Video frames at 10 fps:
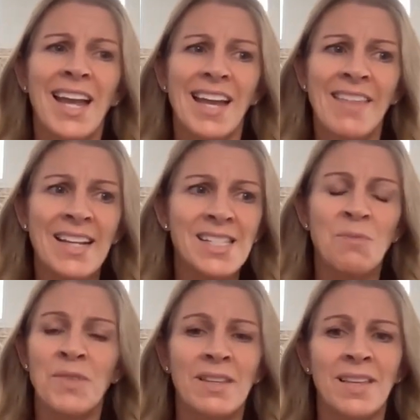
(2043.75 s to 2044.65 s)
And that's
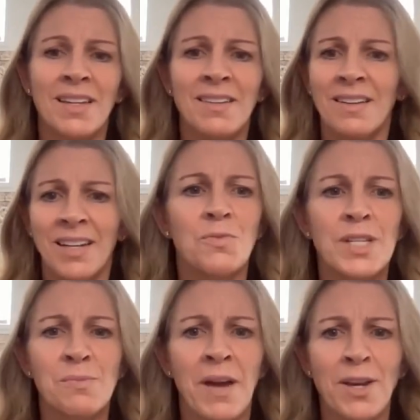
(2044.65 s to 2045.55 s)
something that
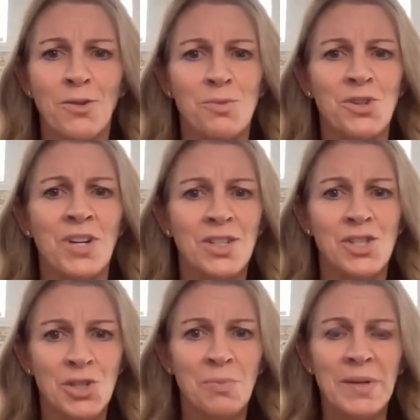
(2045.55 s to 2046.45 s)
these buying groups are not
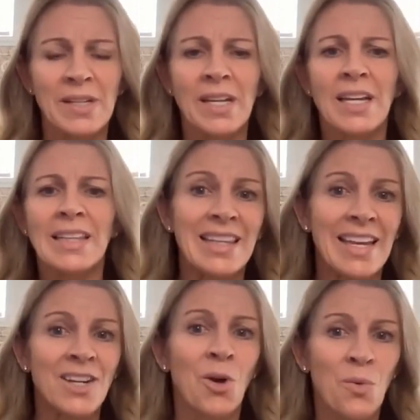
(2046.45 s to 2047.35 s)
stupid.
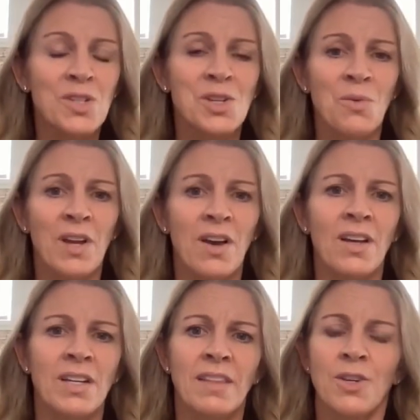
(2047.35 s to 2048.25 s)
They know what's going
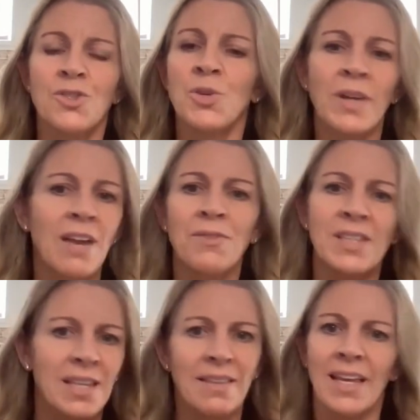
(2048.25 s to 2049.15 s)
on and they're doing
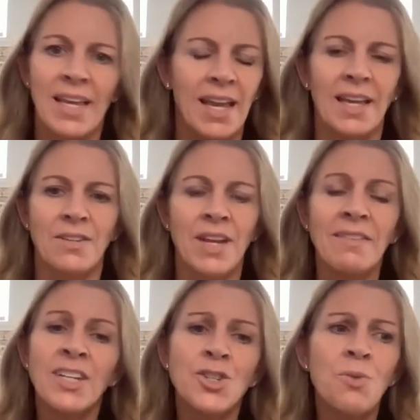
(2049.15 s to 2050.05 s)
everything they can.
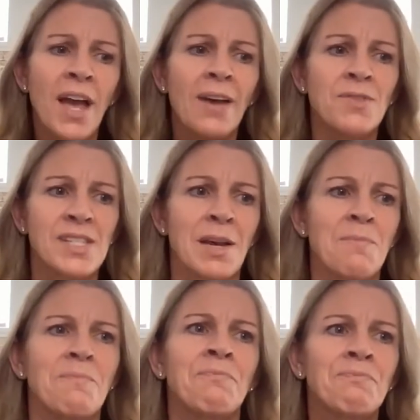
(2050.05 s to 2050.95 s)
And they do have
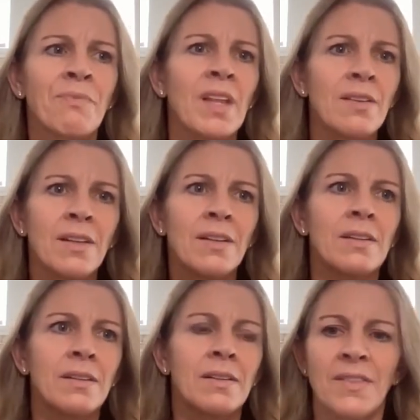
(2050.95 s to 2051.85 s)
some
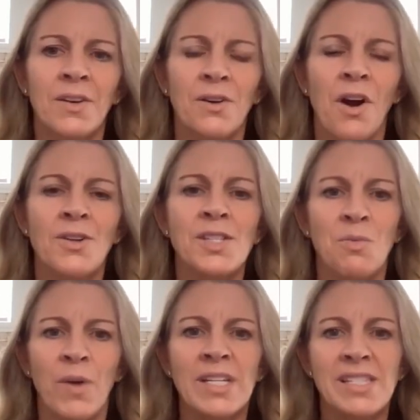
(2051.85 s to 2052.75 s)
there are
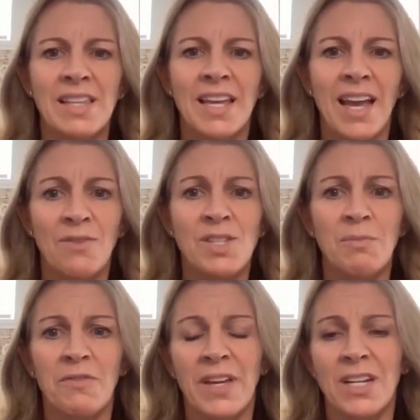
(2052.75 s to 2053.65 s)
some ways that they have
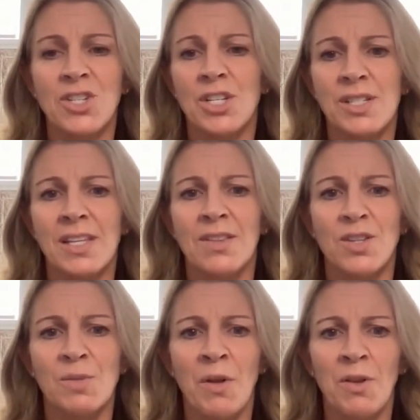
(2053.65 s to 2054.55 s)
some advantages that
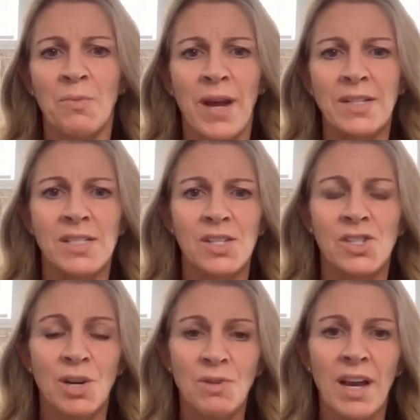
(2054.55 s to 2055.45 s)
the smaller practices
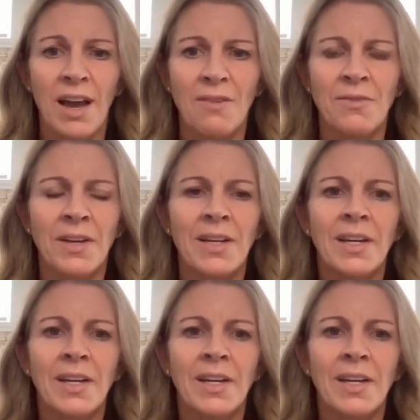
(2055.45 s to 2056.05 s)
don't have.